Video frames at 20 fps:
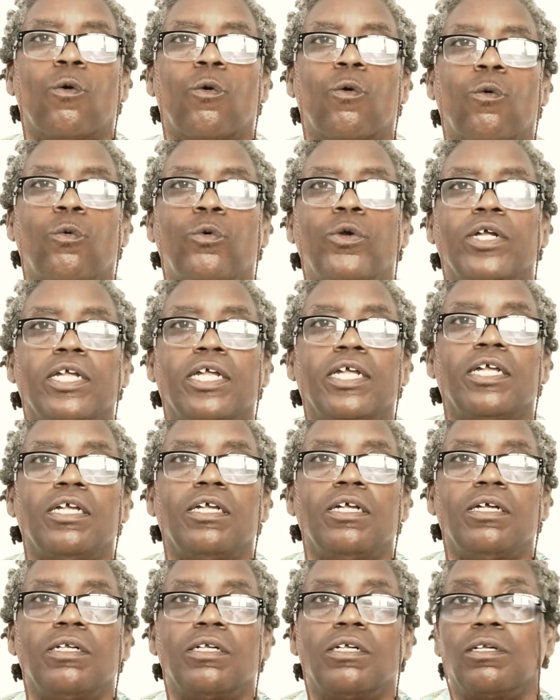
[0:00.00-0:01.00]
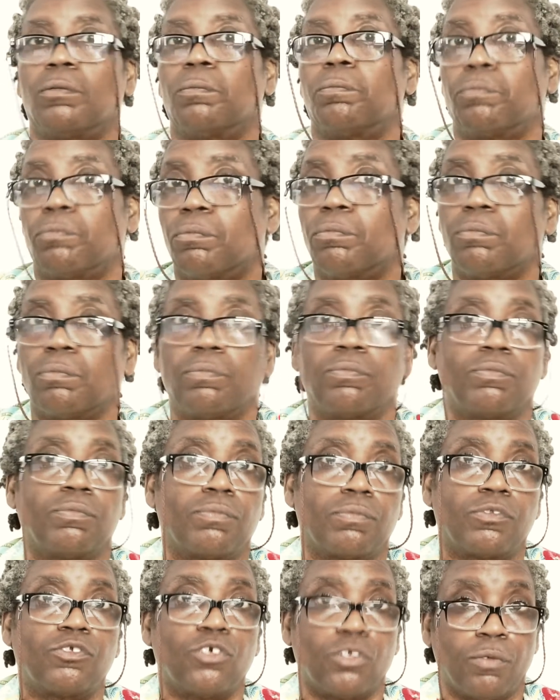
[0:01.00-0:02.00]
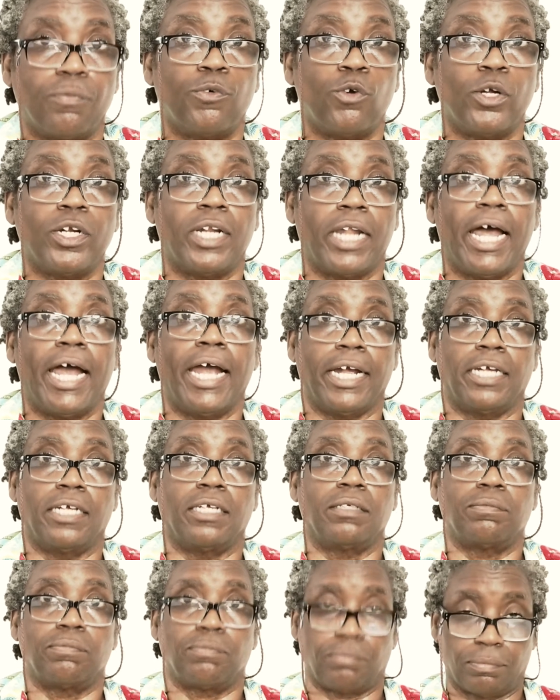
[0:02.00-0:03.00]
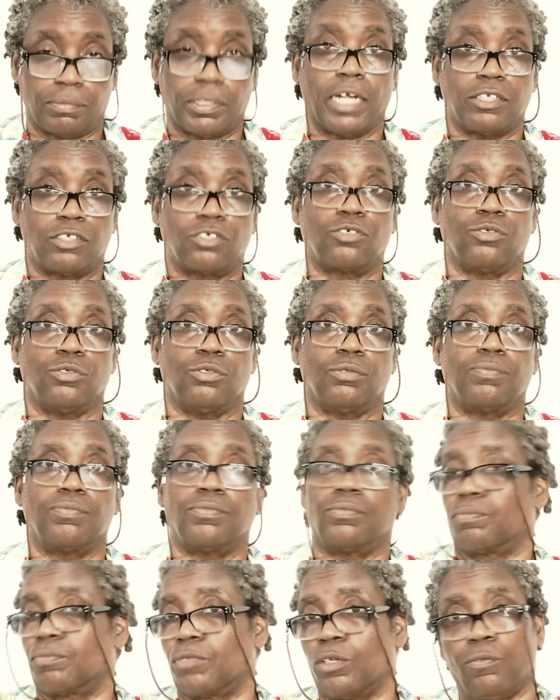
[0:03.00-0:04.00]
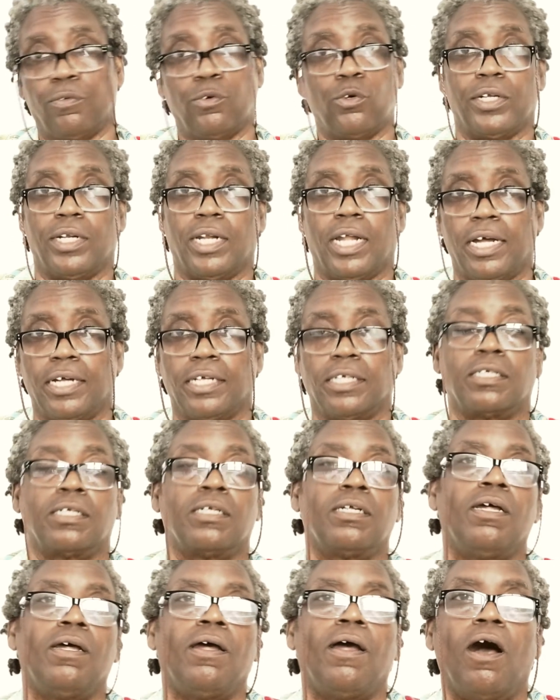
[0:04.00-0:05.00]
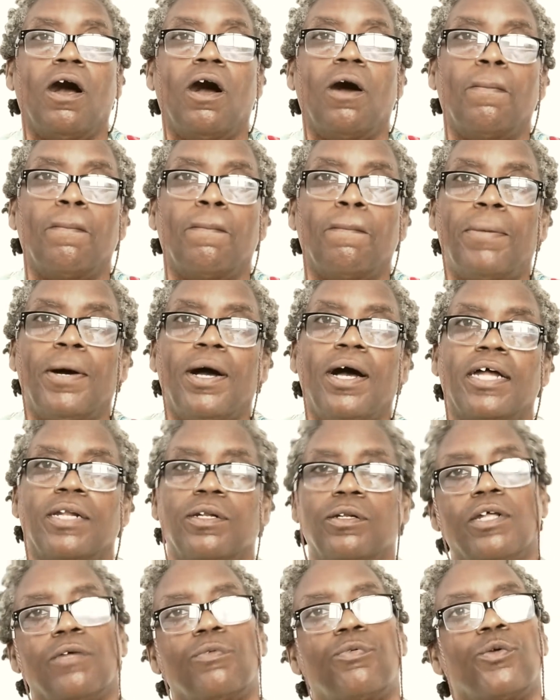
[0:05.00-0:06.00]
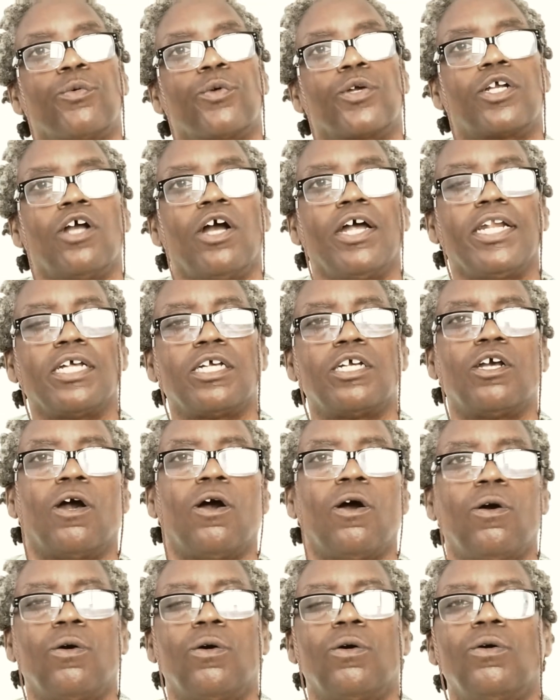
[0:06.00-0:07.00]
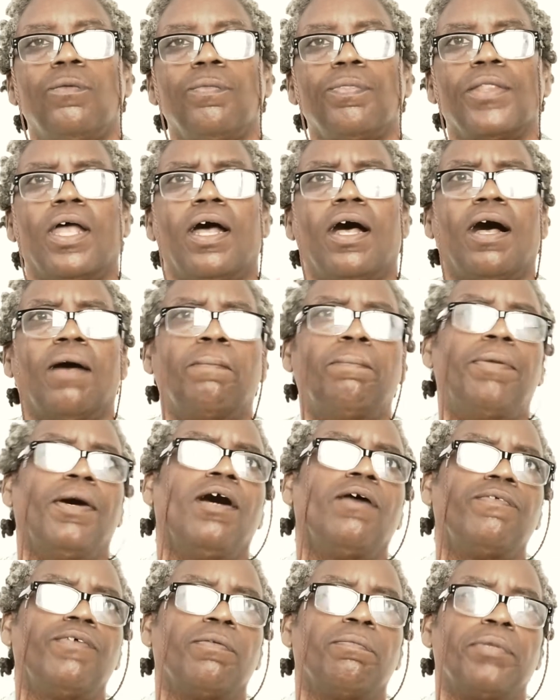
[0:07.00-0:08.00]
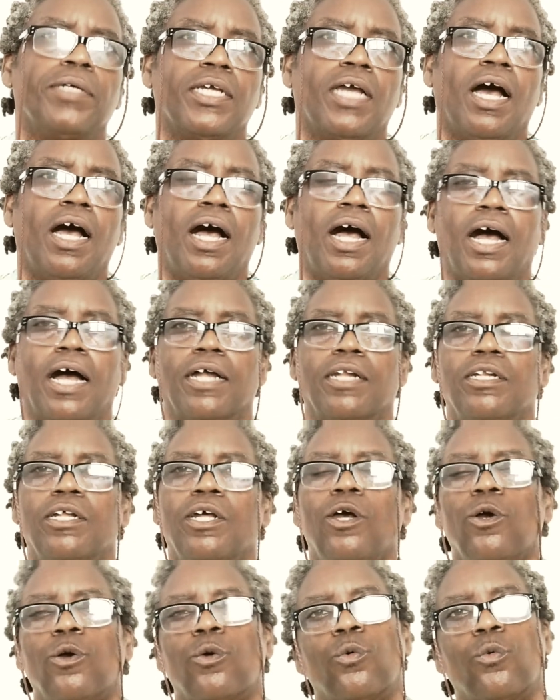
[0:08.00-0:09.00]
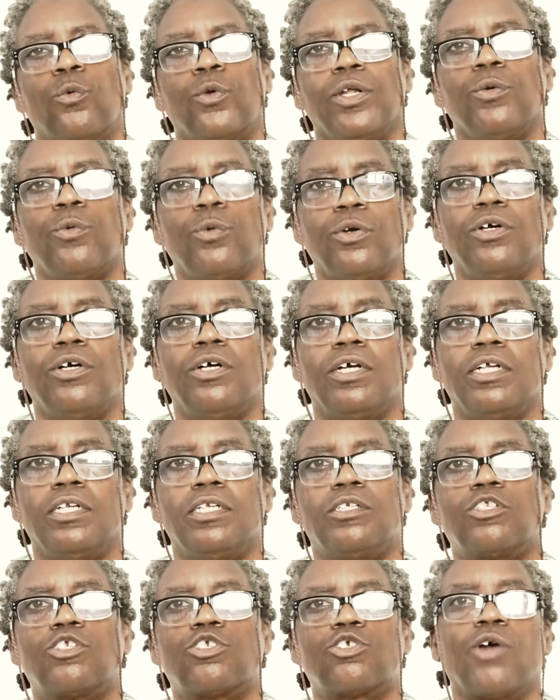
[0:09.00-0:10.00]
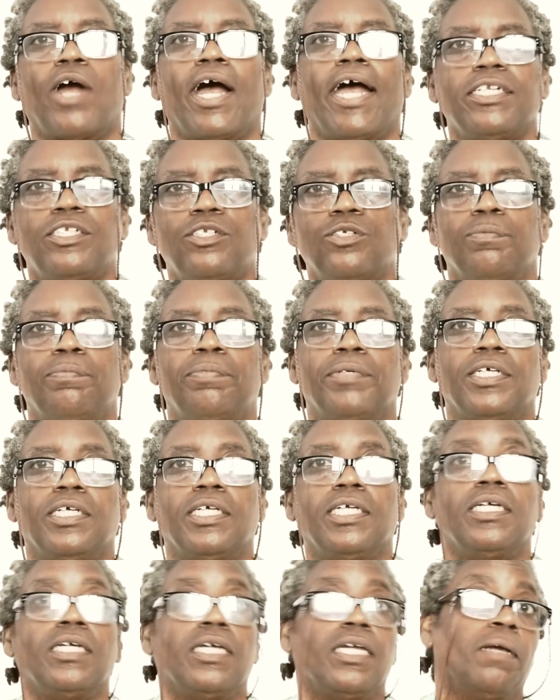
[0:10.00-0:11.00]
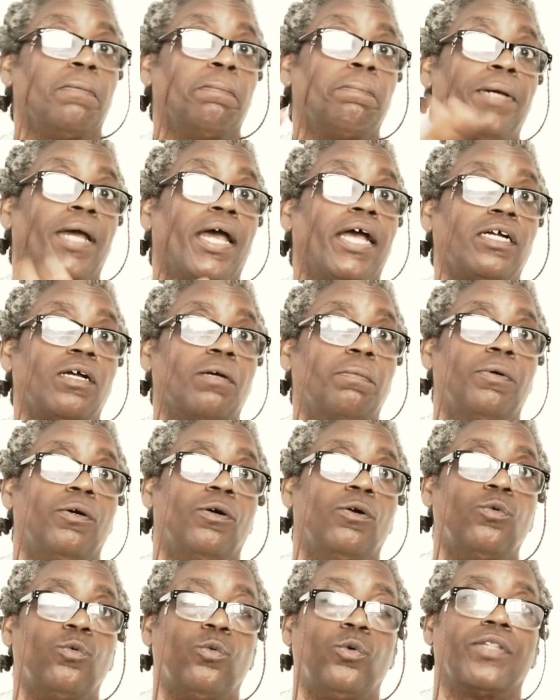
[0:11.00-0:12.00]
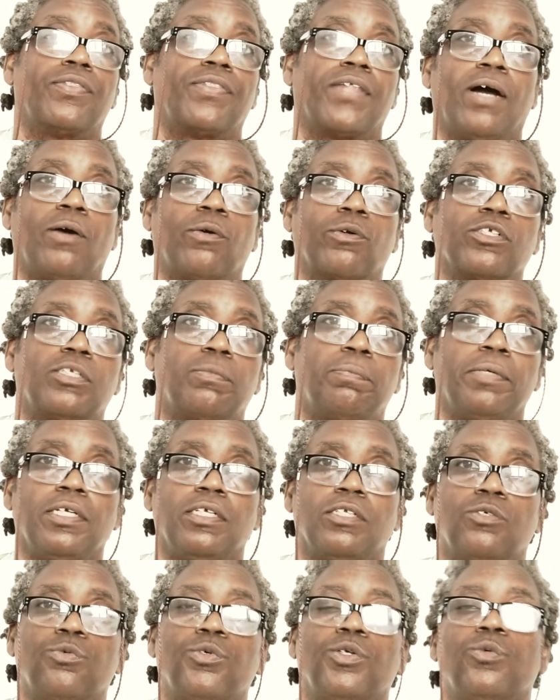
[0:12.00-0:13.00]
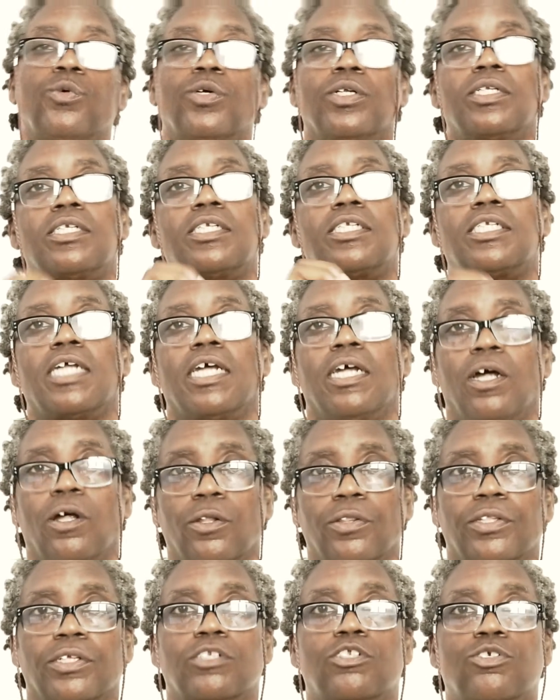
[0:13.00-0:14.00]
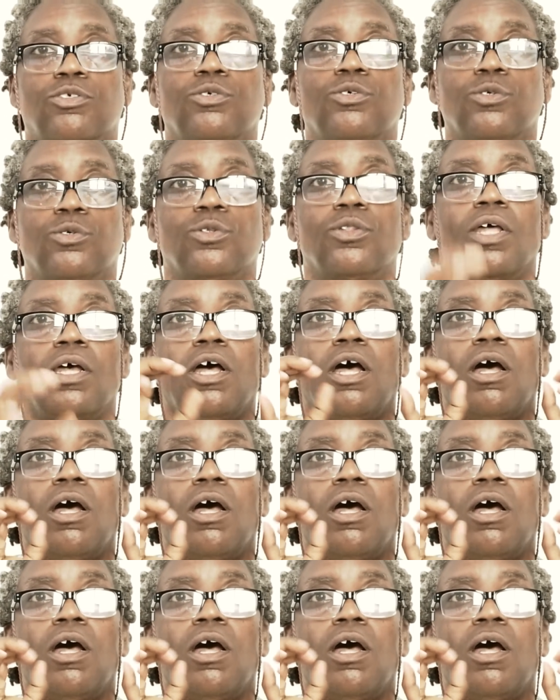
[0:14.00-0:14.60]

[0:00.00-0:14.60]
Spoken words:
We should avoid lying. That's true. Avoid lying. But if we were going to go above and beyond, we would try to be impeccable with our speech. We would tell the truth